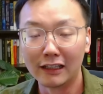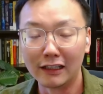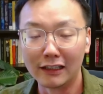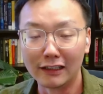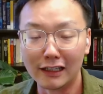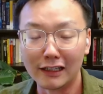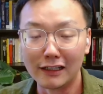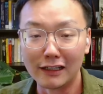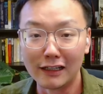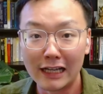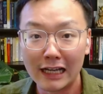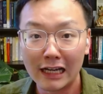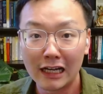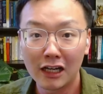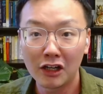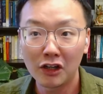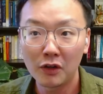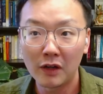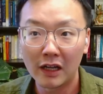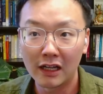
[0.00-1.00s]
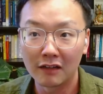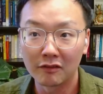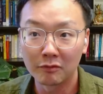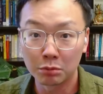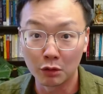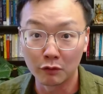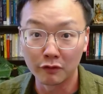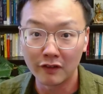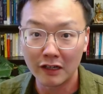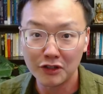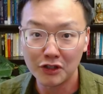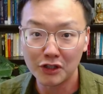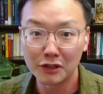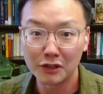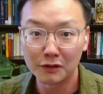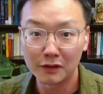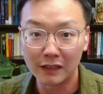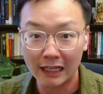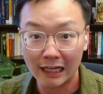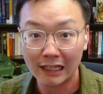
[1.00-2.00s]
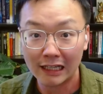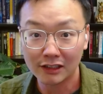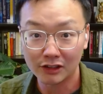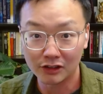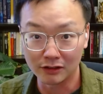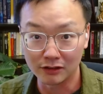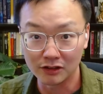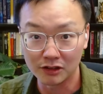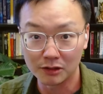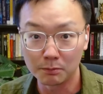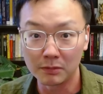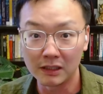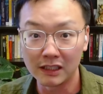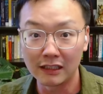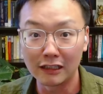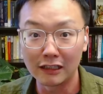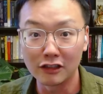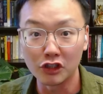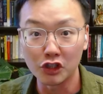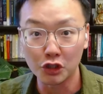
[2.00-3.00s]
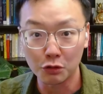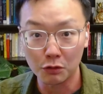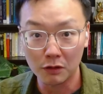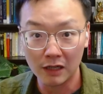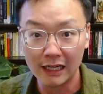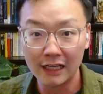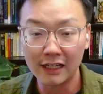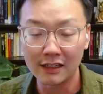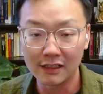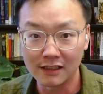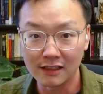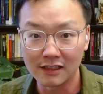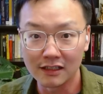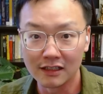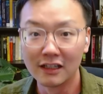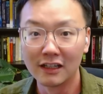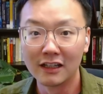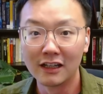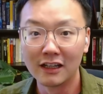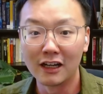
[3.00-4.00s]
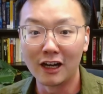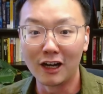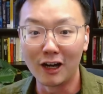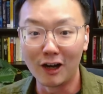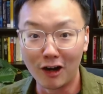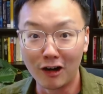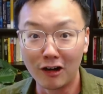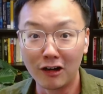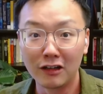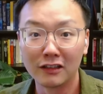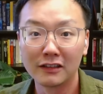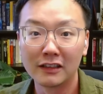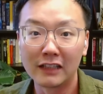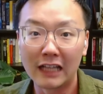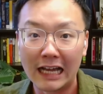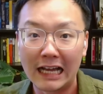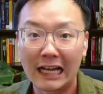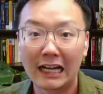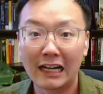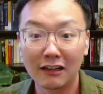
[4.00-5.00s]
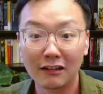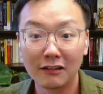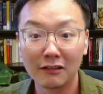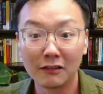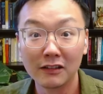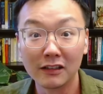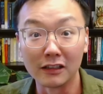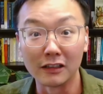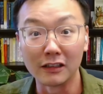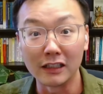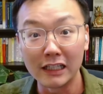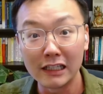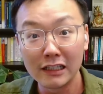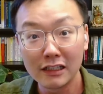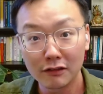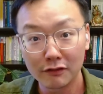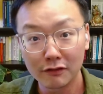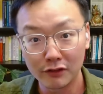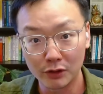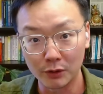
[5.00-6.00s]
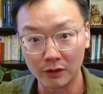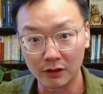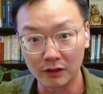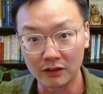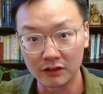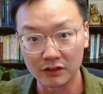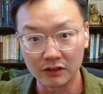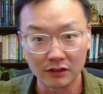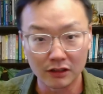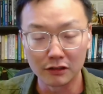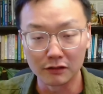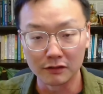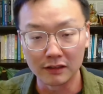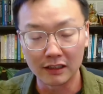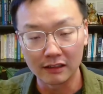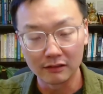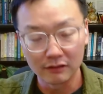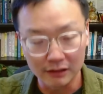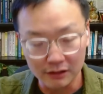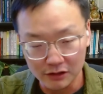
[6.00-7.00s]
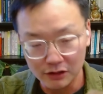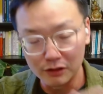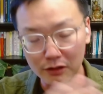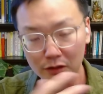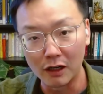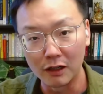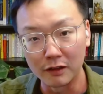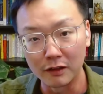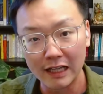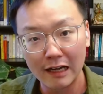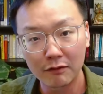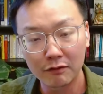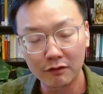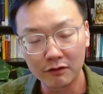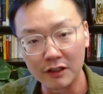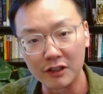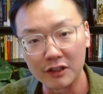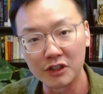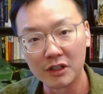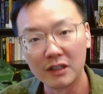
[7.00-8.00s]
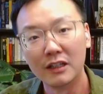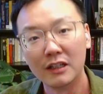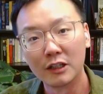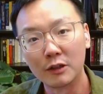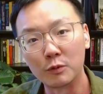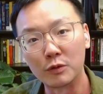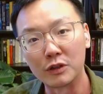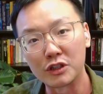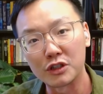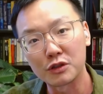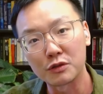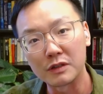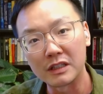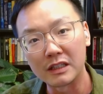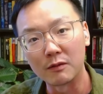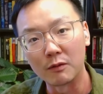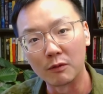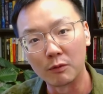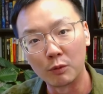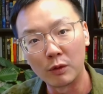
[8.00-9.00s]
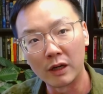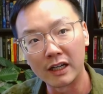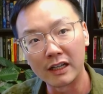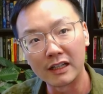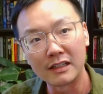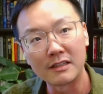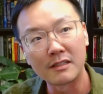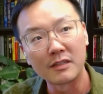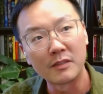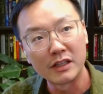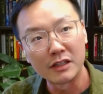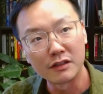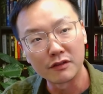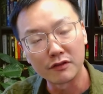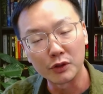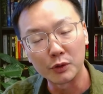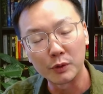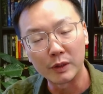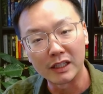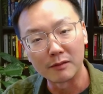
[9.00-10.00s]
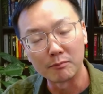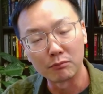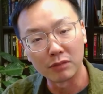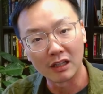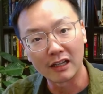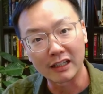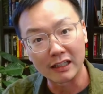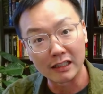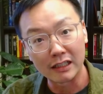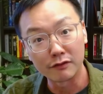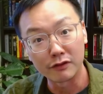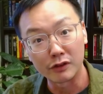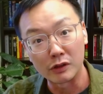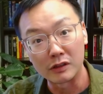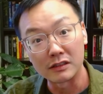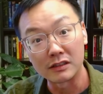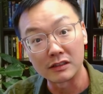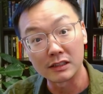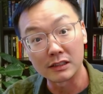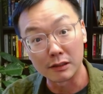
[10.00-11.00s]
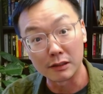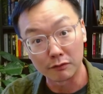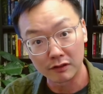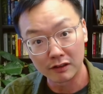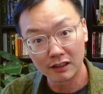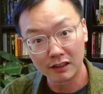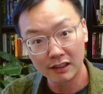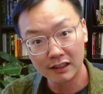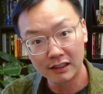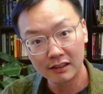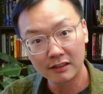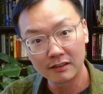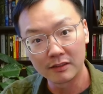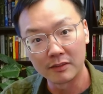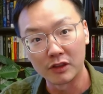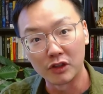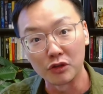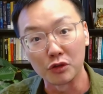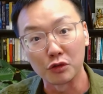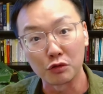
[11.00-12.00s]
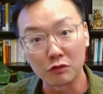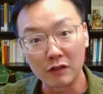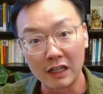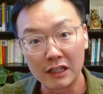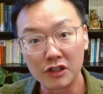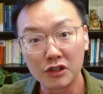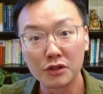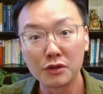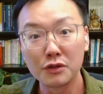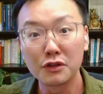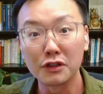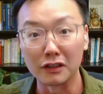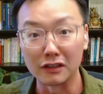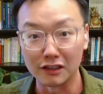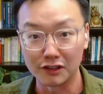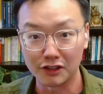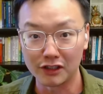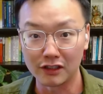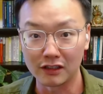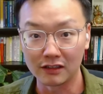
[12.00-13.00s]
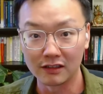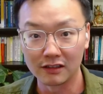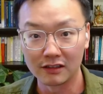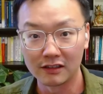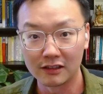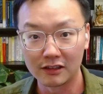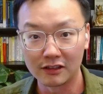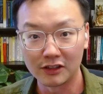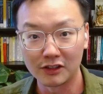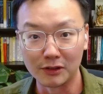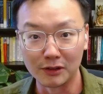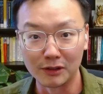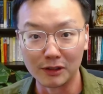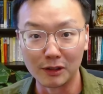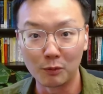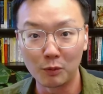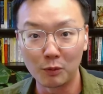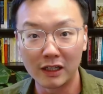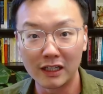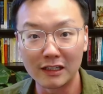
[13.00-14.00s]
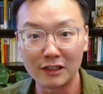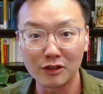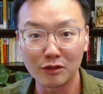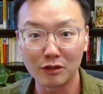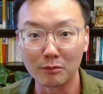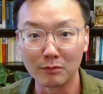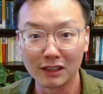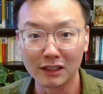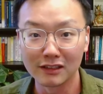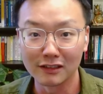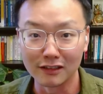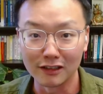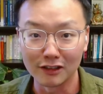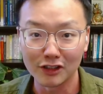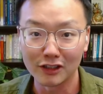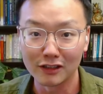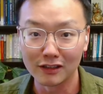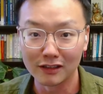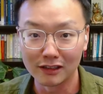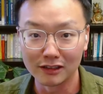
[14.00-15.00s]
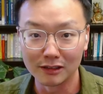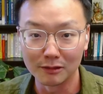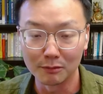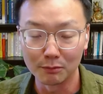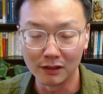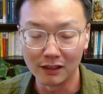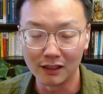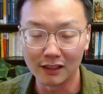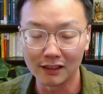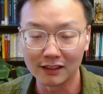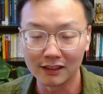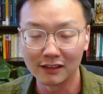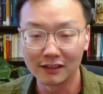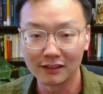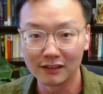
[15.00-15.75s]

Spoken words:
that now have professional actors being trained on how the interviewers on average would treat white interviewee and Black interviewees differently to create two conditions. So the white treatment condition and the Black